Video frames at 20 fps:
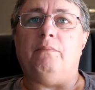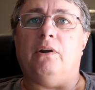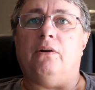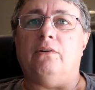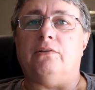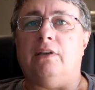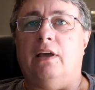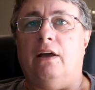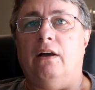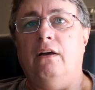
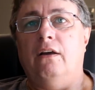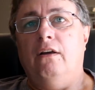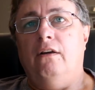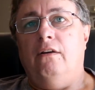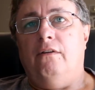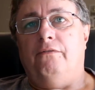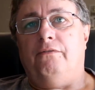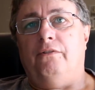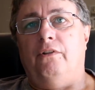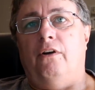because our
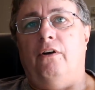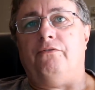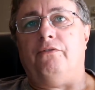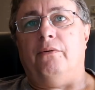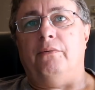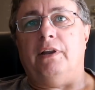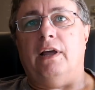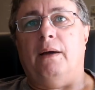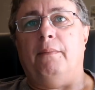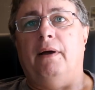flight
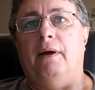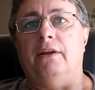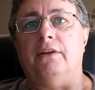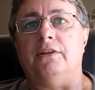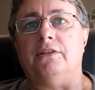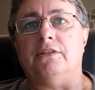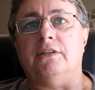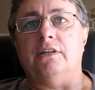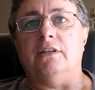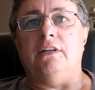from Dubbo to
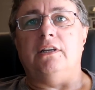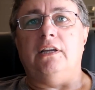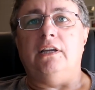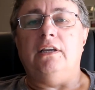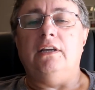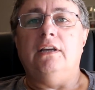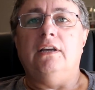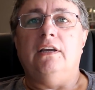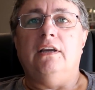Sydney